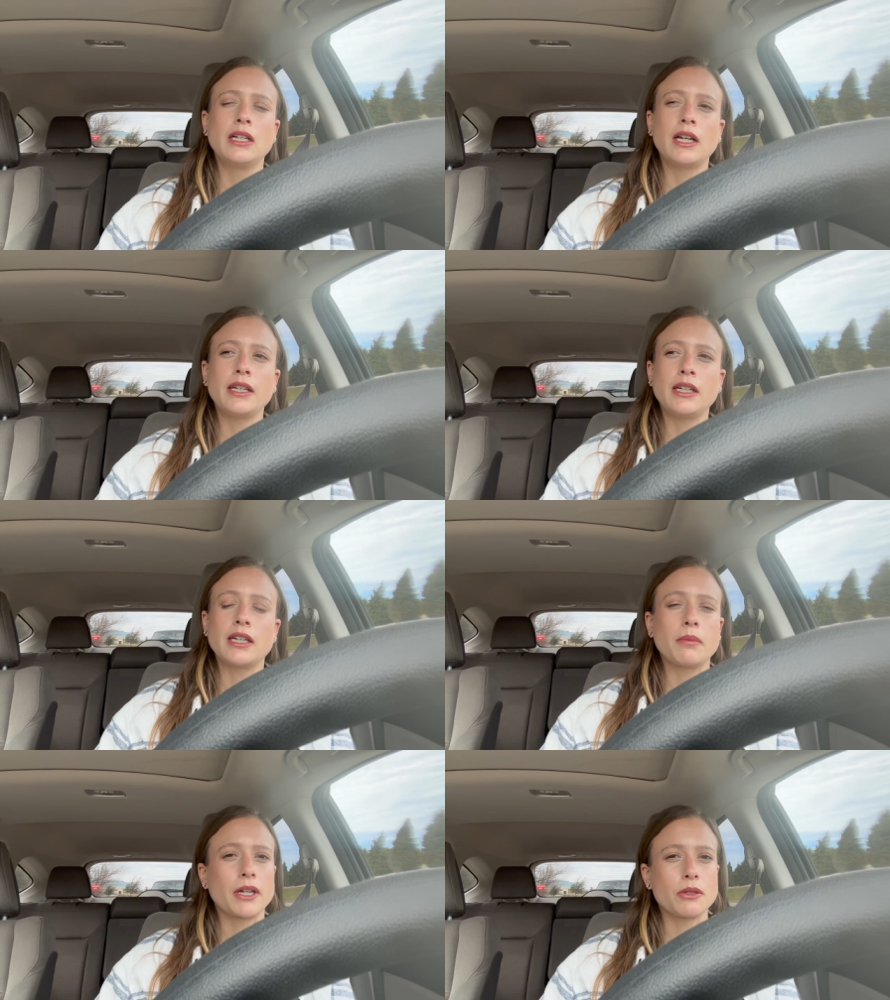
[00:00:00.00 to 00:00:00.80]
I need to
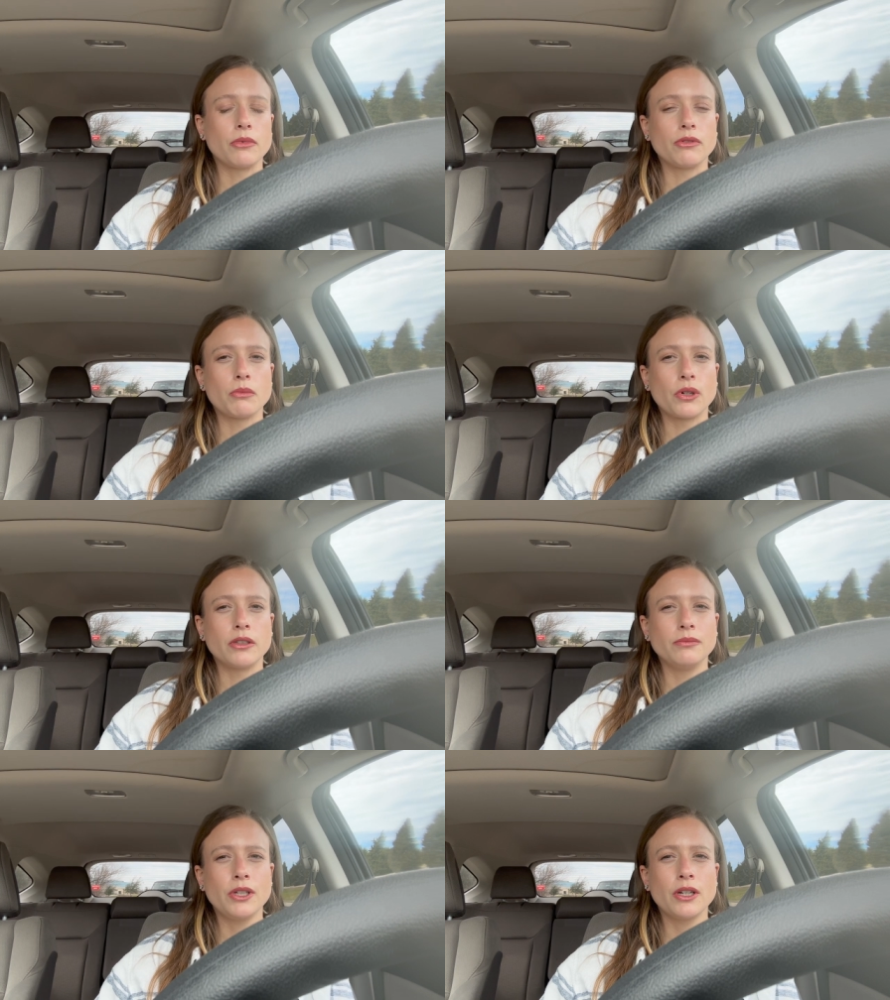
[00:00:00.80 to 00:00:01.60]
get back to moving more,
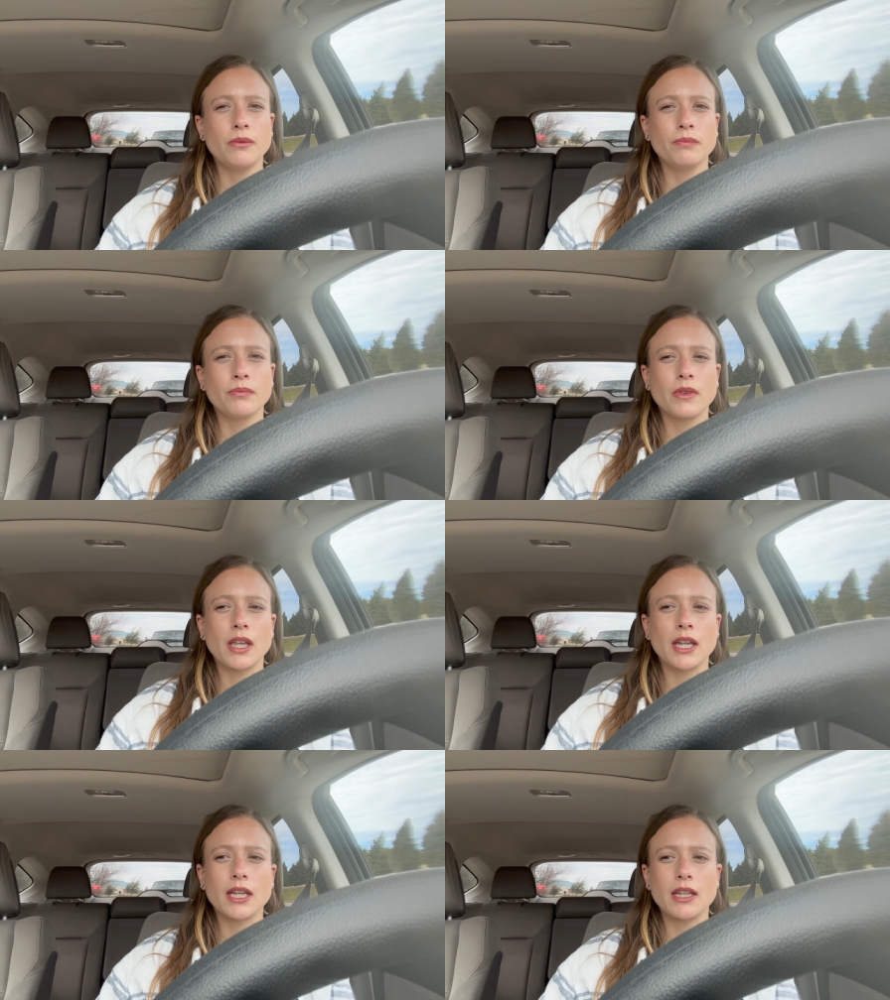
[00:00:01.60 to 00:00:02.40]
you know?
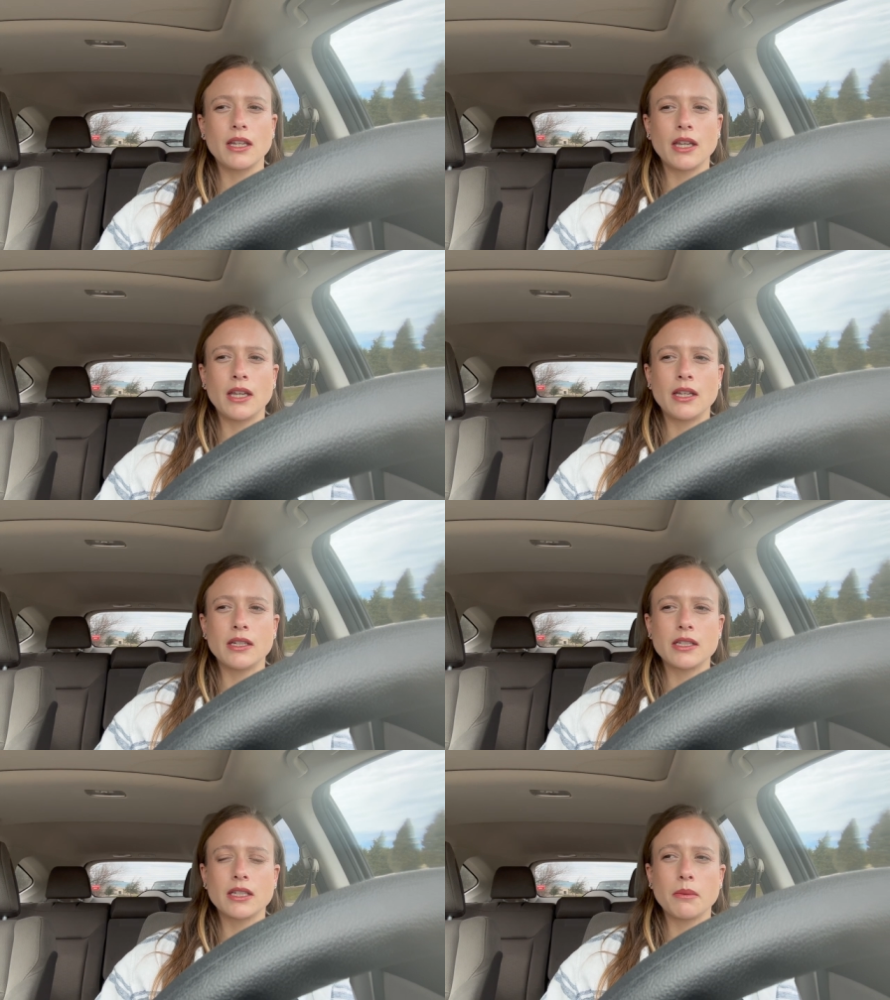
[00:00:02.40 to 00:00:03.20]
And I,
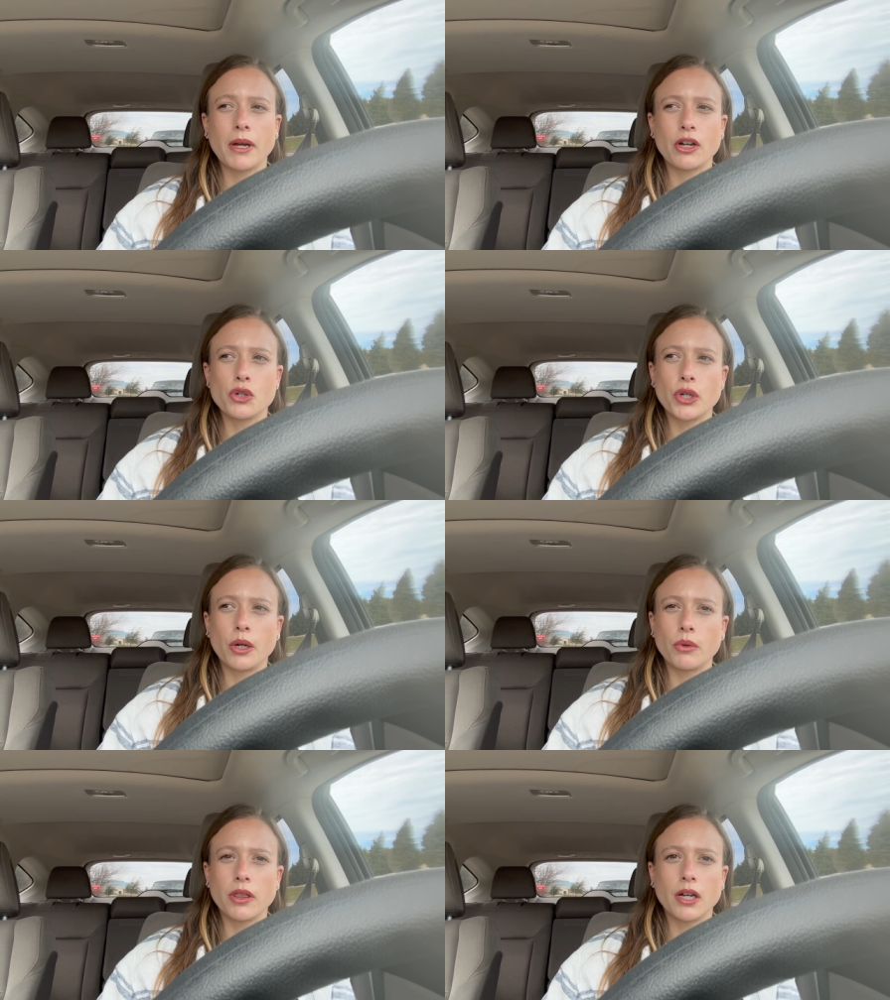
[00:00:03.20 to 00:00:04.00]
and get back on
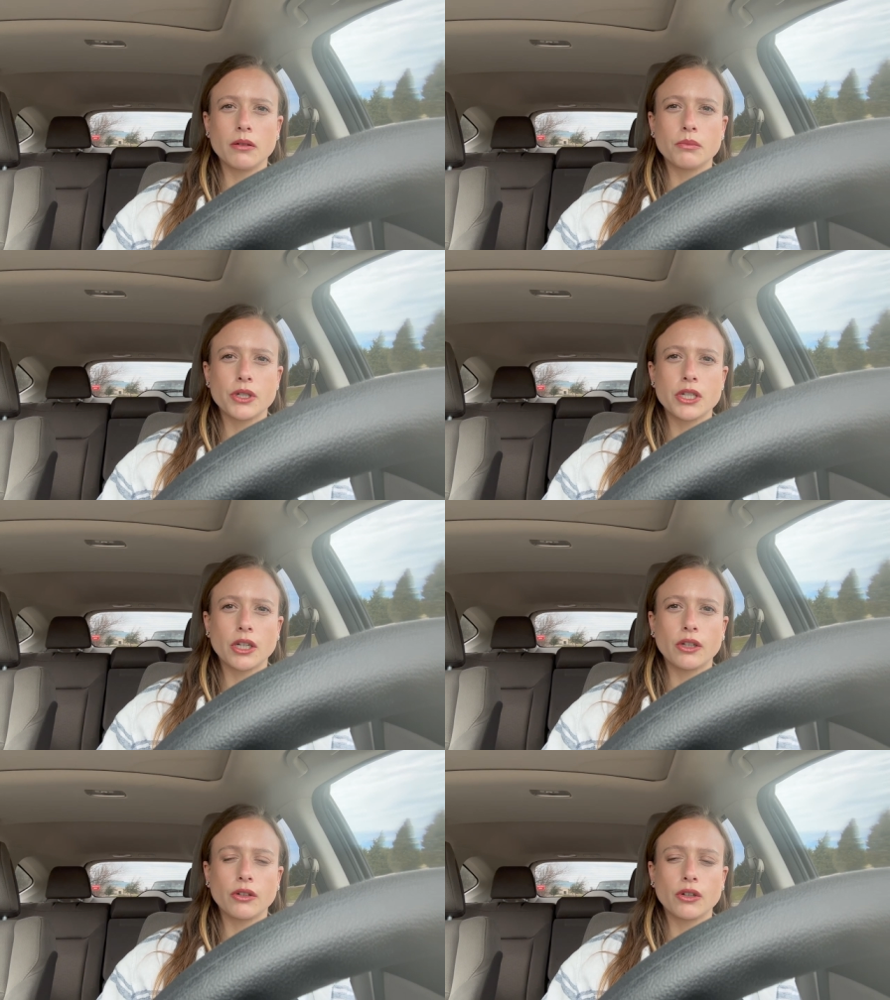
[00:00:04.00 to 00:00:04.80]
track with that
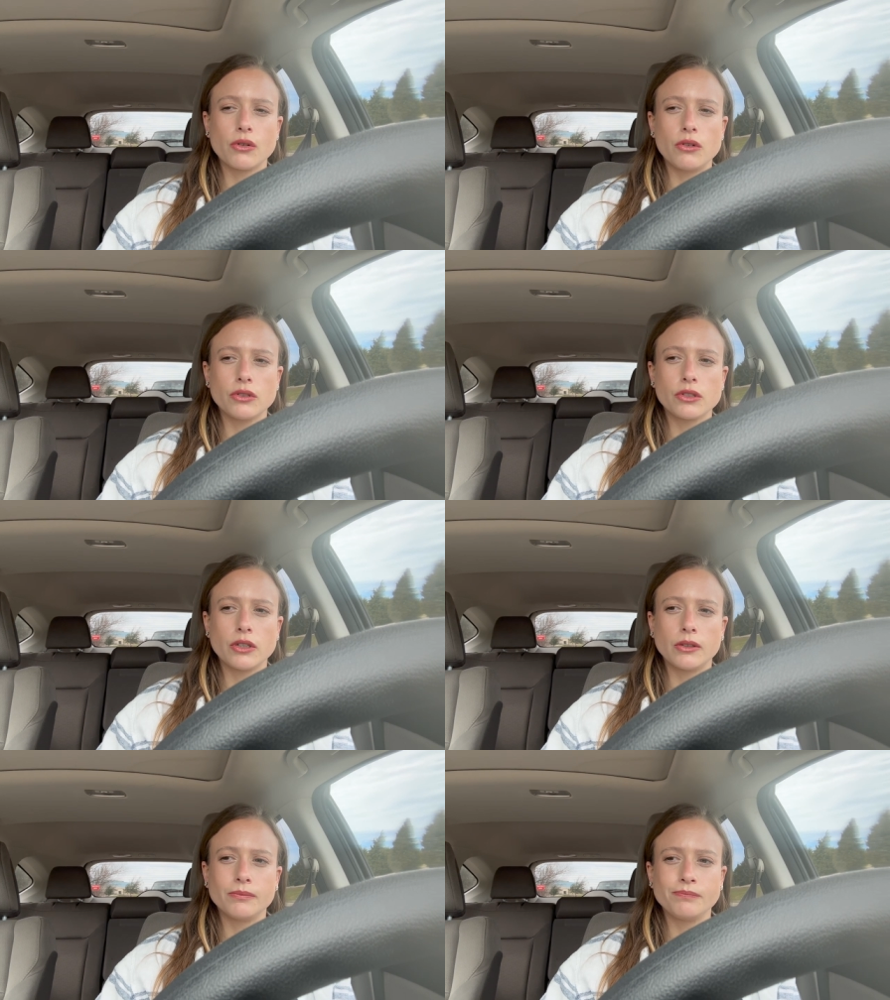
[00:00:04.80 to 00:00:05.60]
particular goal. So